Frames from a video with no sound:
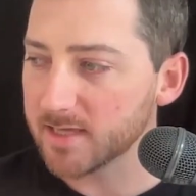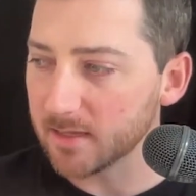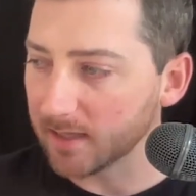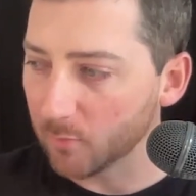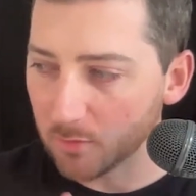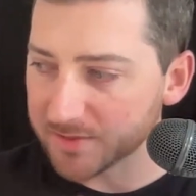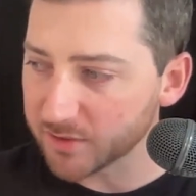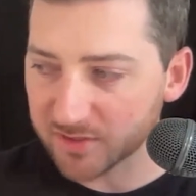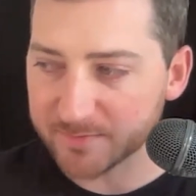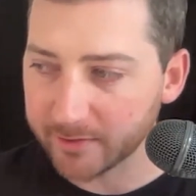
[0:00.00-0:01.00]
Yeah. Like what was
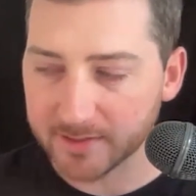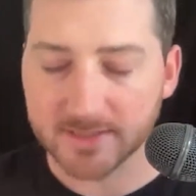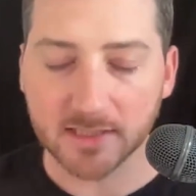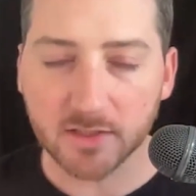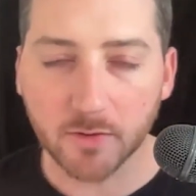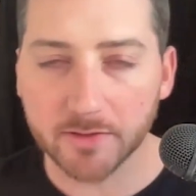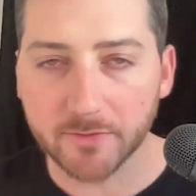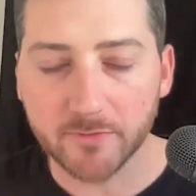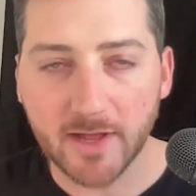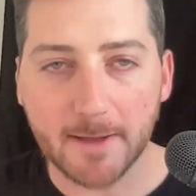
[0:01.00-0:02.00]
your experience like going
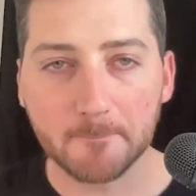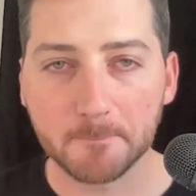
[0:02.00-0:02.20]
through that?